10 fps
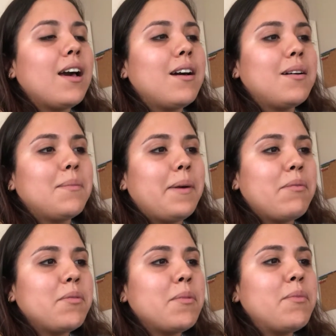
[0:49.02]
I
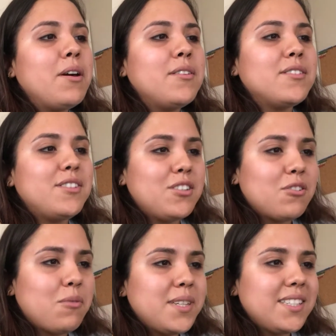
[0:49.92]
remember how the teacher
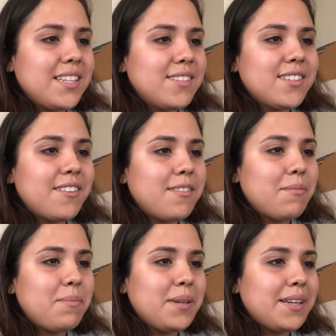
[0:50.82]
always needed to have a
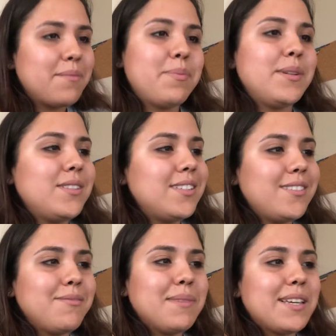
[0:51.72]
big budget
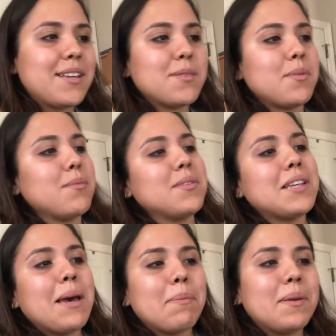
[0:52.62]
to make experiments
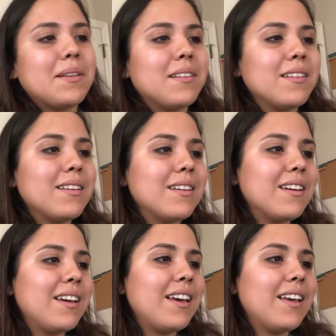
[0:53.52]
happen,
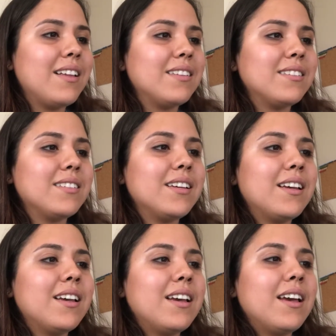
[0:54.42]
and
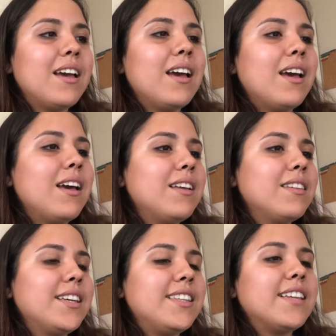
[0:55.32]

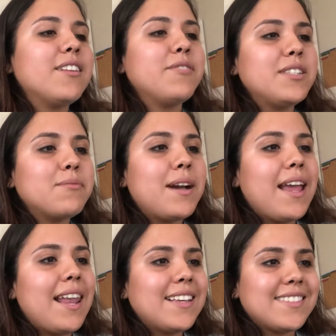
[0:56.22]
I think the reason why
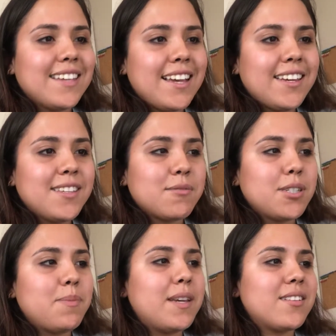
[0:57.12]
I like science
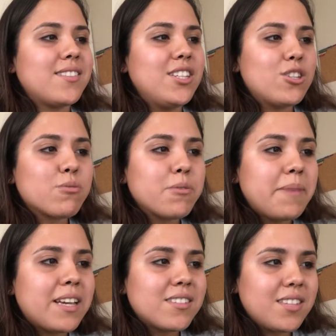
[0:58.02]
was because teachers would
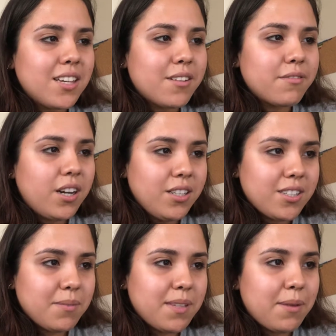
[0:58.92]
make us think of
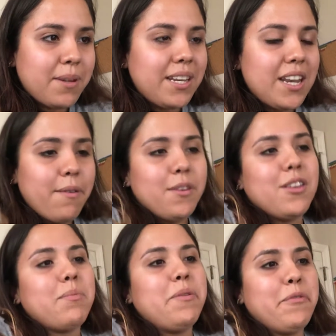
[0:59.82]
concepts that we never
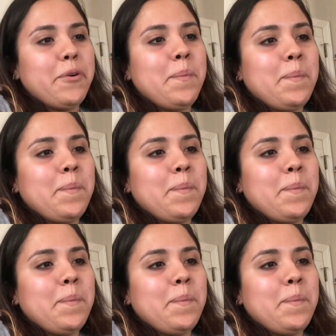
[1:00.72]
thought before.